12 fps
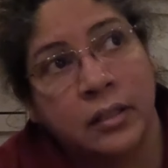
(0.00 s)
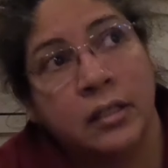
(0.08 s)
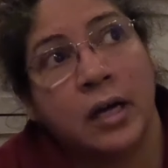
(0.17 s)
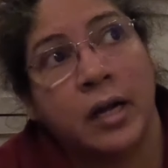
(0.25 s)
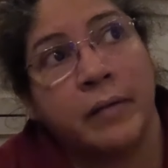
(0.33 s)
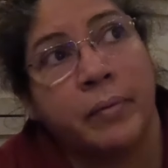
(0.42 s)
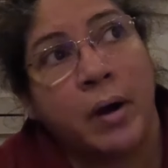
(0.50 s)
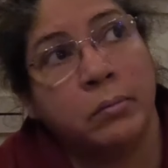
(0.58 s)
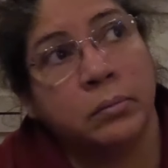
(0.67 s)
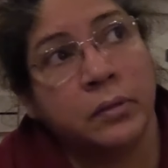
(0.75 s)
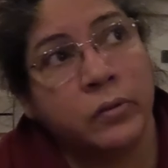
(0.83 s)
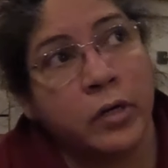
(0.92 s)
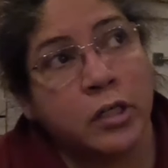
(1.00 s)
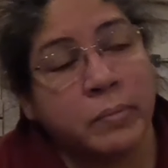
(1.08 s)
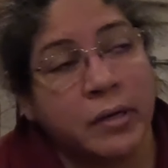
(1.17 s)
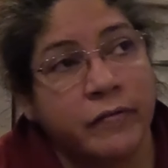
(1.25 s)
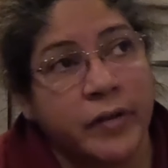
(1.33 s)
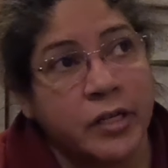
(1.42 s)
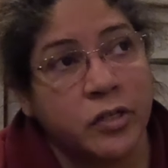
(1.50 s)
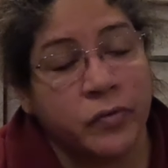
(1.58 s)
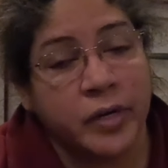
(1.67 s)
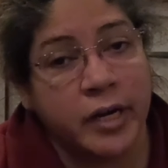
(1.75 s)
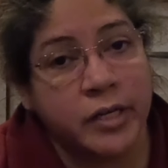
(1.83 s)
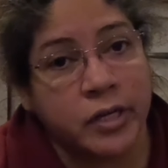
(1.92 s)
I probably washed my face 3
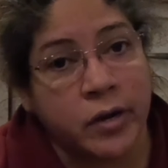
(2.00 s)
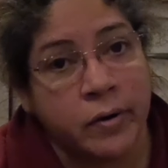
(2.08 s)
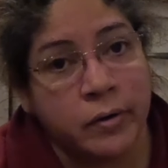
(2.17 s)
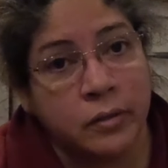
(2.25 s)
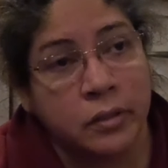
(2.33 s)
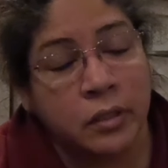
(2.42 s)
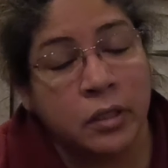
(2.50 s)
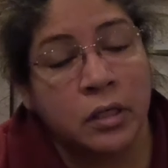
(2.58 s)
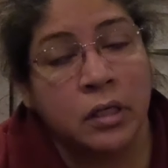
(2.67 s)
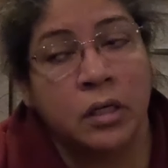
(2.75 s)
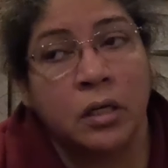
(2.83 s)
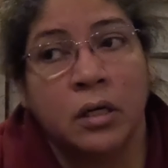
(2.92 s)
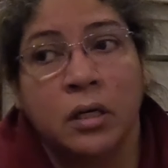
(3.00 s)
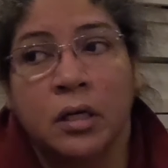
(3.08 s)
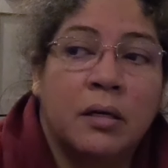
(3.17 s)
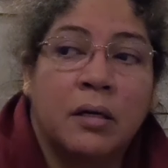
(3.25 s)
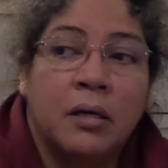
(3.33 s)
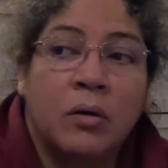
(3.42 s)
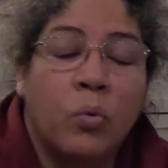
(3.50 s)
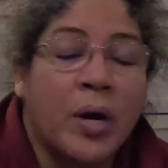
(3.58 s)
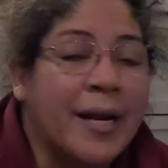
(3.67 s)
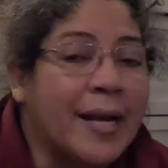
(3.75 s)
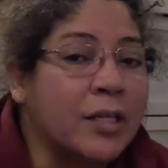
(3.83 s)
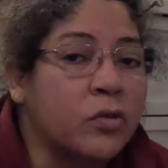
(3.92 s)
days ago. When
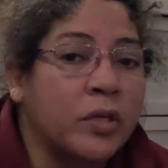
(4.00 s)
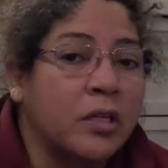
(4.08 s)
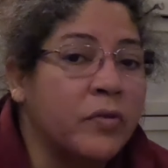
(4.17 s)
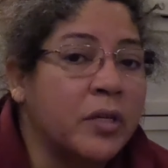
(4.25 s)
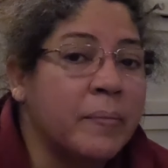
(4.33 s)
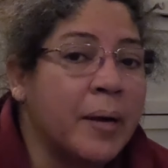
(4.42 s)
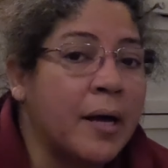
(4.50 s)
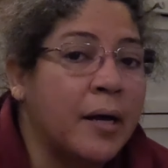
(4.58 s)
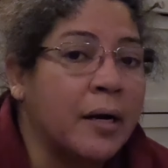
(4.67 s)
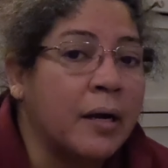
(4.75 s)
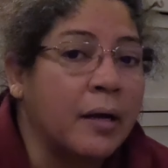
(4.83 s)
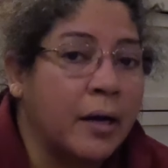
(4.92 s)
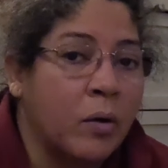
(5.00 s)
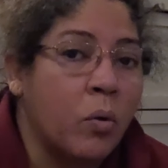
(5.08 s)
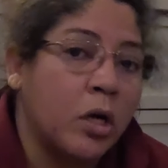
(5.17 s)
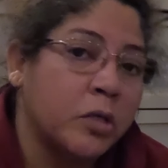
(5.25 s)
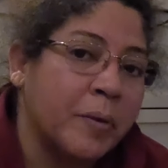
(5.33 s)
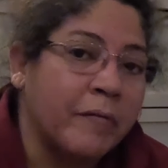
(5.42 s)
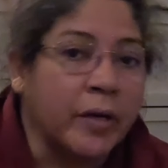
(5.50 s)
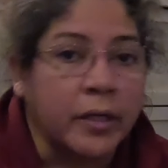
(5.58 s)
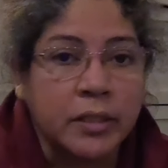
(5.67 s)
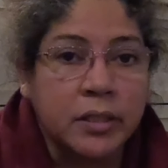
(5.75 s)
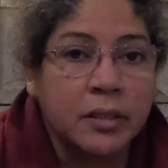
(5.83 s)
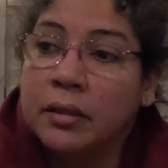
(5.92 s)
it gets really, really bad, I wash my
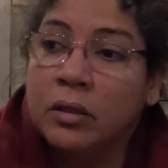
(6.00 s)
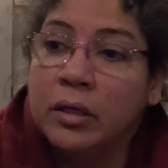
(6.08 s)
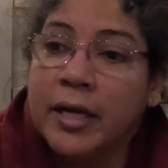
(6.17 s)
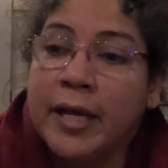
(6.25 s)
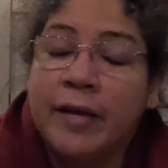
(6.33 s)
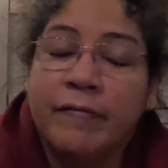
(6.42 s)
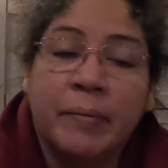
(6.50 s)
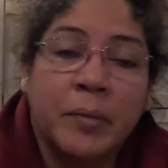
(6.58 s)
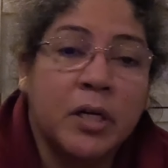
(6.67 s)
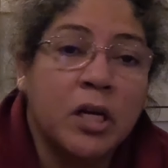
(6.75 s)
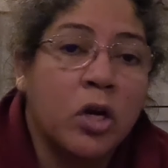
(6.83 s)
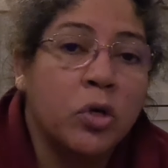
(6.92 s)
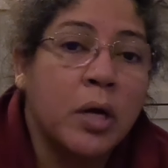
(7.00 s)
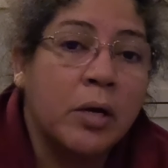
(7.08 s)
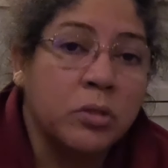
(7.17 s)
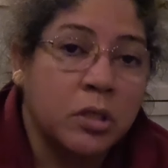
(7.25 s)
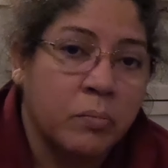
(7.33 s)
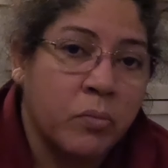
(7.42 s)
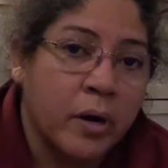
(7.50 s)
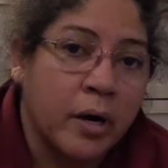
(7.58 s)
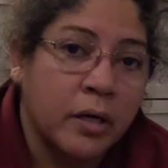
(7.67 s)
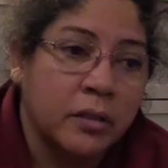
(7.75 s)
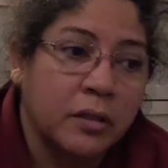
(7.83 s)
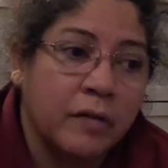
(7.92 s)
face. If I'm going to go out
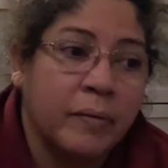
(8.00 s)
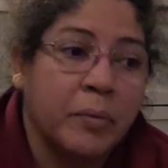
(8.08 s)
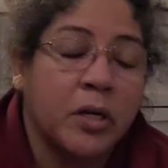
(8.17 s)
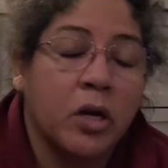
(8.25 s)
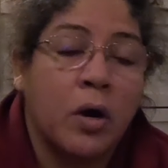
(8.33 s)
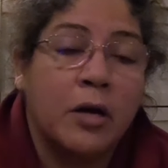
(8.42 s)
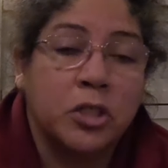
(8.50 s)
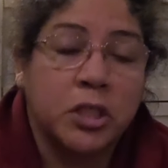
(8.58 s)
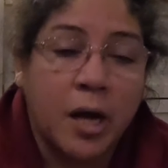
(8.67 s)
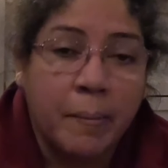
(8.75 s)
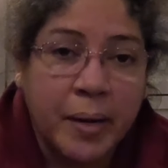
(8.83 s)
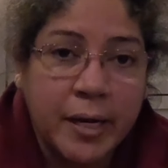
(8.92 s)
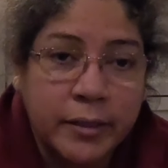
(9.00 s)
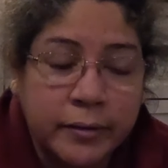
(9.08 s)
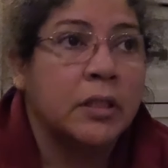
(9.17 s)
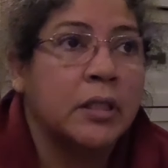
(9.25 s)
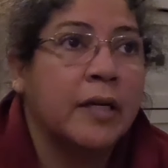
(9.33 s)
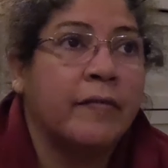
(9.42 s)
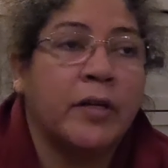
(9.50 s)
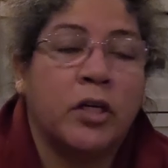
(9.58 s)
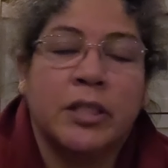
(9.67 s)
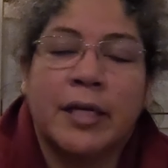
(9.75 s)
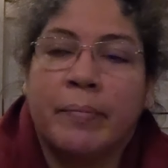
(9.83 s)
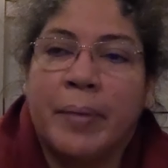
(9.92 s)
somewhere, if I'm going to go out shopping, if there's
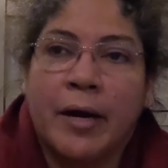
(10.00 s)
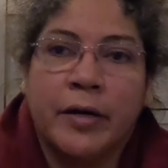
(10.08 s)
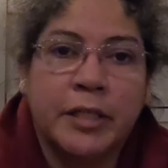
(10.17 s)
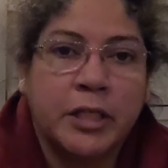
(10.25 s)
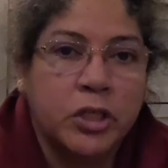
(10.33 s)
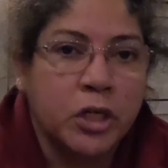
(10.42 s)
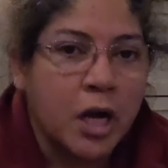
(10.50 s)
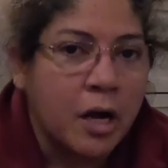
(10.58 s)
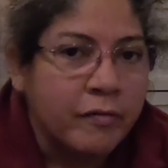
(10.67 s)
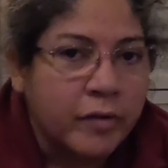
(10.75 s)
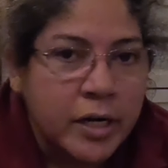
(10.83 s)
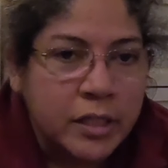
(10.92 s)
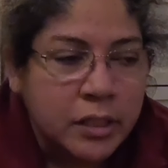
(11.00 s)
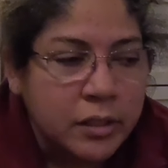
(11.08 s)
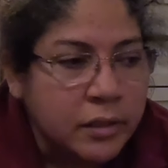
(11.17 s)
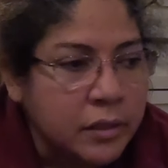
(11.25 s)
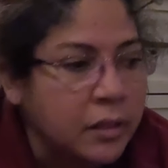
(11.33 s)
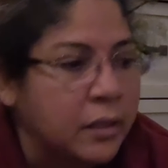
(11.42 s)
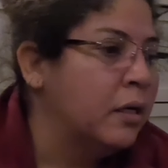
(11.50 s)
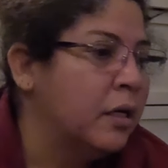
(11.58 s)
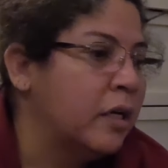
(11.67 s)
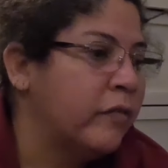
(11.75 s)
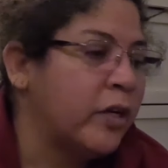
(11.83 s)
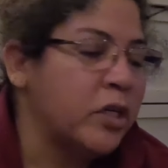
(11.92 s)
like a parent-teacher conference,
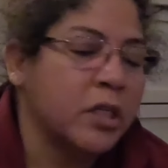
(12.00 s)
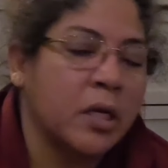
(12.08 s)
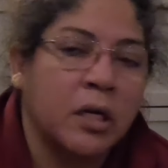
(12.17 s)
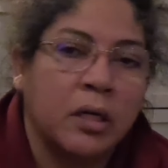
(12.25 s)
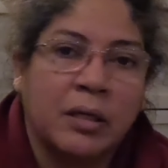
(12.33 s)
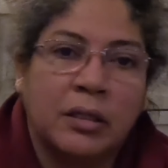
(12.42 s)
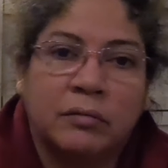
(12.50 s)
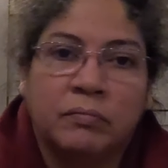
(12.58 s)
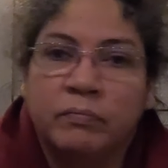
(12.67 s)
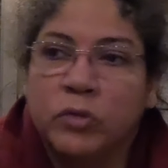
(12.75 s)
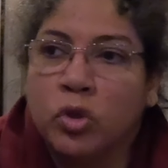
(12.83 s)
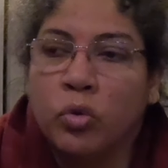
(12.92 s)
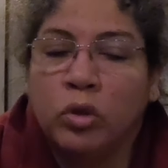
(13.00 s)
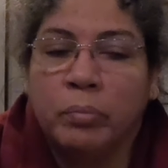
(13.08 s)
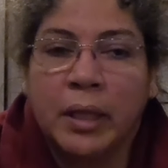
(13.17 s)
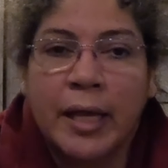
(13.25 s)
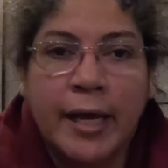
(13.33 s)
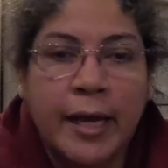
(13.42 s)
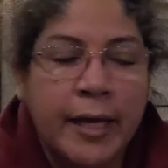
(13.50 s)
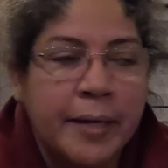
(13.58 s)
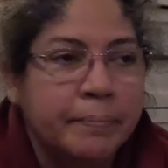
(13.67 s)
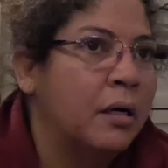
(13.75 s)
if there's a school play,